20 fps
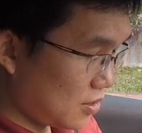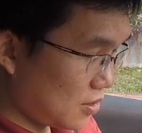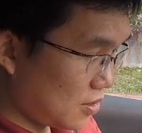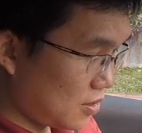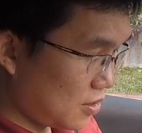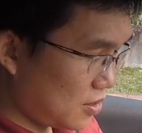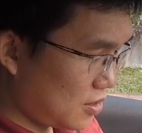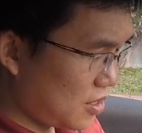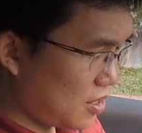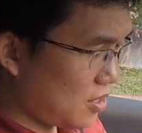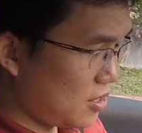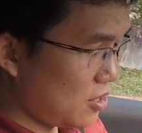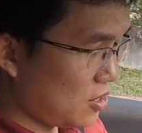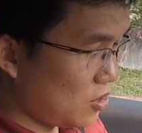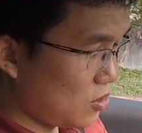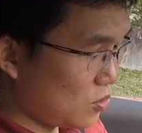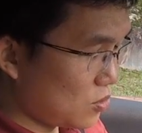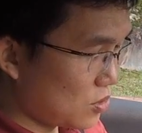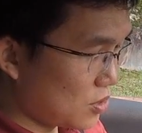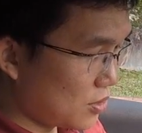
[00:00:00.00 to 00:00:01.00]
Is there any
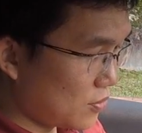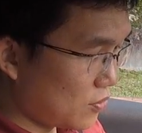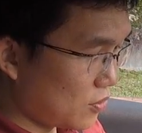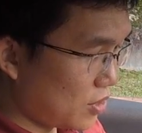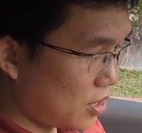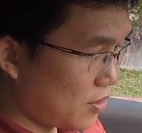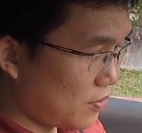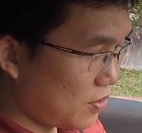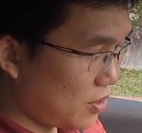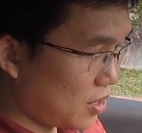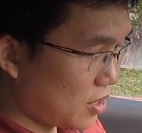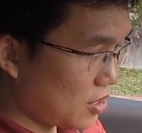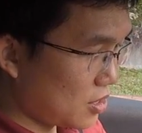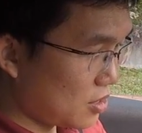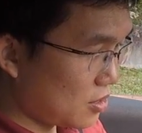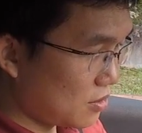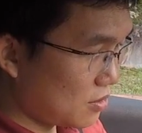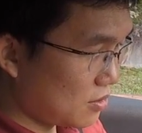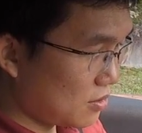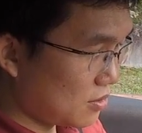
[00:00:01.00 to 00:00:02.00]
use for
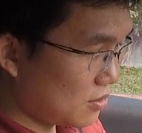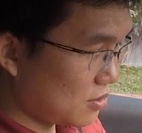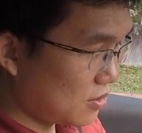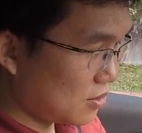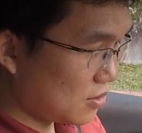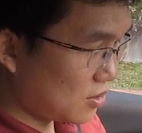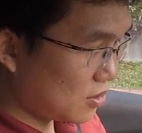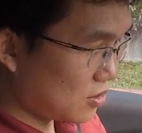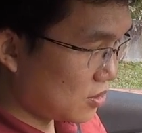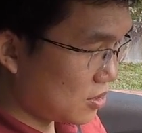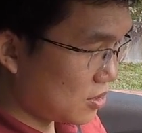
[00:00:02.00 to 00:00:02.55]
navigation? Honestly?